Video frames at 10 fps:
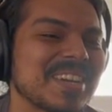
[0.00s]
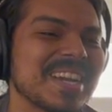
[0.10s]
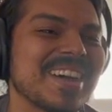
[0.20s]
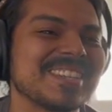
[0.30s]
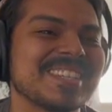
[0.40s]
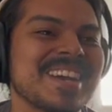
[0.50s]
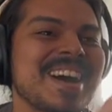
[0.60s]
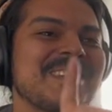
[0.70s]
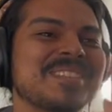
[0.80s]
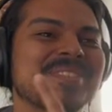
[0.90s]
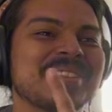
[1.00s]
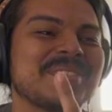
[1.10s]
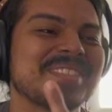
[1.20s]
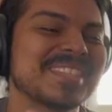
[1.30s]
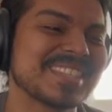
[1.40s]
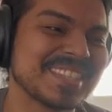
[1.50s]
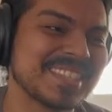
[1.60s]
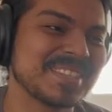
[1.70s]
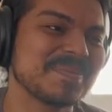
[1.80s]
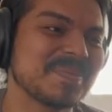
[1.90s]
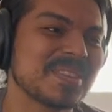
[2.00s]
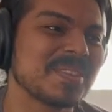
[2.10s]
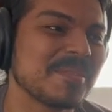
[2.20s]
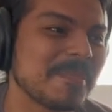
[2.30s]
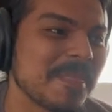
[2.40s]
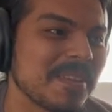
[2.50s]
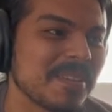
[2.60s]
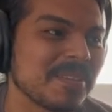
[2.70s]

And now I see how it's flipped. Man, man, okay, uh, Walt Disney.